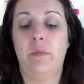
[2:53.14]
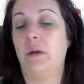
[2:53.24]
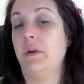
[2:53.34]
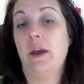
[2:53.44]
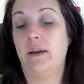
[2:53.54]

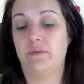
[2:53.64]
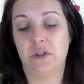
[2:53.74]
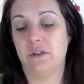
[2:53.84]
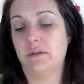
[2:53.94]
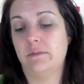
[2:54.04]
maybe I've
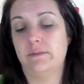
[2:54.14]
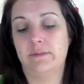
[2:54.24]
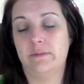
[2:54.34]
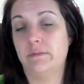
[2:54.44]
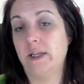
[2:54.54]
just
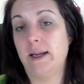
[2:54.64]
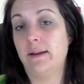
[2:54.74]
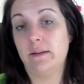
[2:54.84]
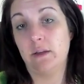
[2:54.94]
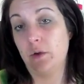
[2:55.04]
been
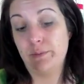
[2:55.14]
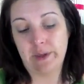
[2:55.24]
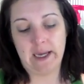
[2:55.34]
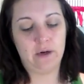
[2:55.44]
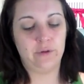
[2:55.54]
out of the loop.
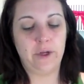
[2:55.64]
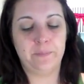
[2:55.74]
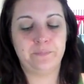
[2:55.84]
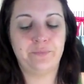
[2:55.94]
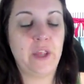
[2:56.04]
I don't know.
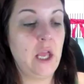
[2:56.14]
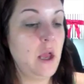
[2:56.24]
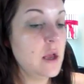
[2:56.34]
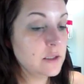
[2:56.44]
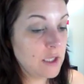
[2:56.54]

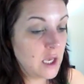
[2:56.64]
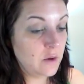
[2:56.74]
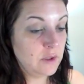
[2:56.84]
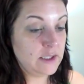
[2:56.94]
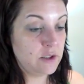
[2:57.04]

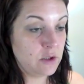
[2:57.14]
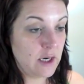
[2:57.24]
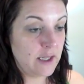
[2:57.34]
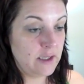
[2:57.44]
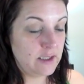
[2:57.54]
So let's
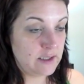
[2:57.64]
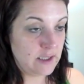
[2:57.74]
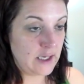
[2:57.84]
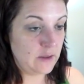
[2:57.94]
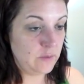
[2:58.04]
try this
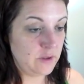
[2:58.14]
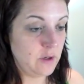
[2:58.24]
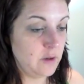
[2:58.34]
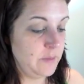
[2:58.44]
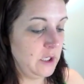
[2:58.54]
side with
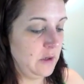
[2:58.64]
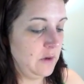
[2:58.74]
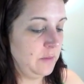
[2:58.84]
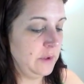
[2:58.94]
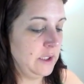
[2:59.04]
our
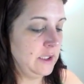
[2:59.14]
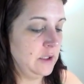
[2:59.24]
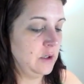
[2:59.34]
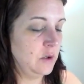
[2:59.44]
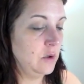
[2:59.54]
Beauty
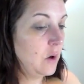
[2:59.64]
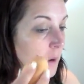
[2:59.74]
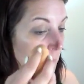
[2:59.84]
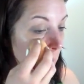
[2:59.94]
Blender.